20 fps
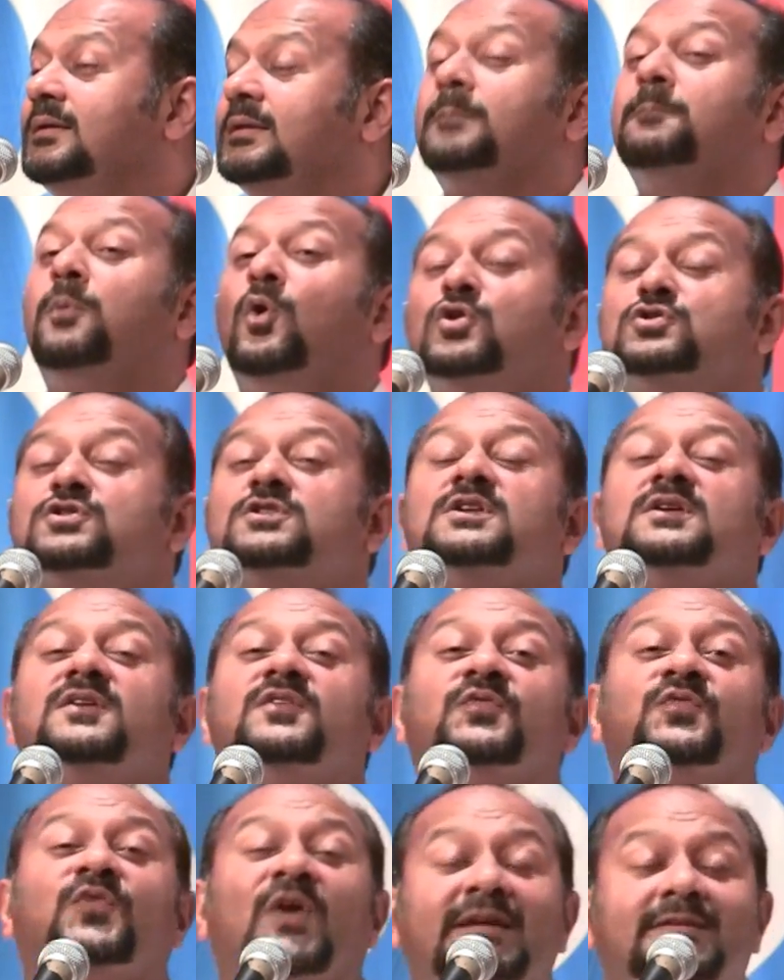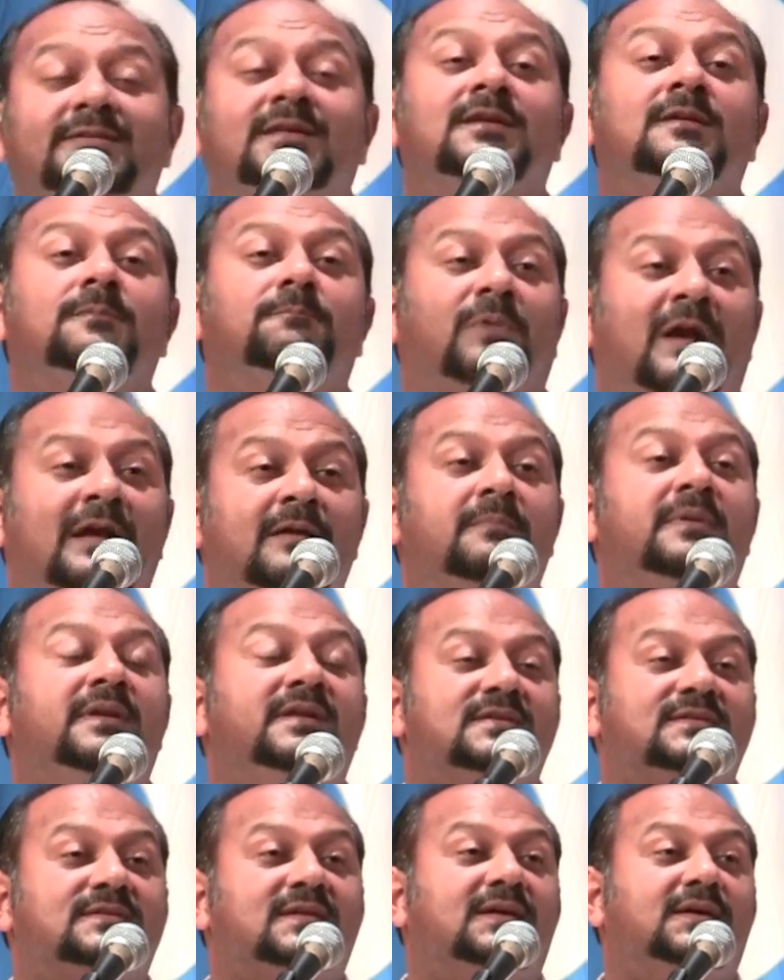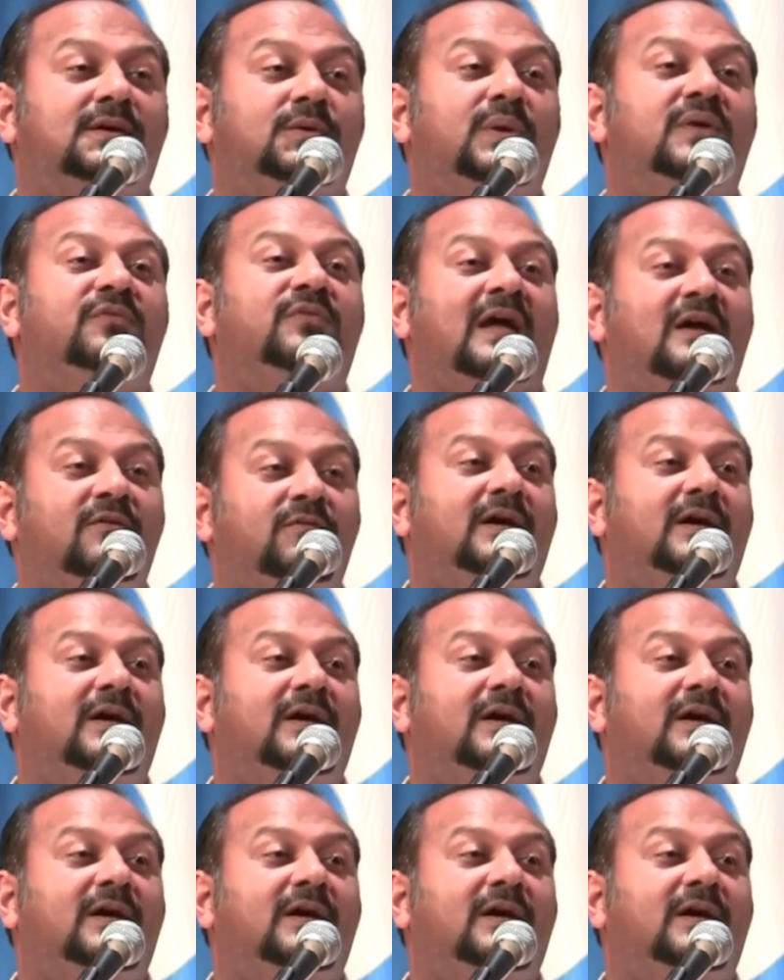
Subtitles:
the most frightened Prime Minister we've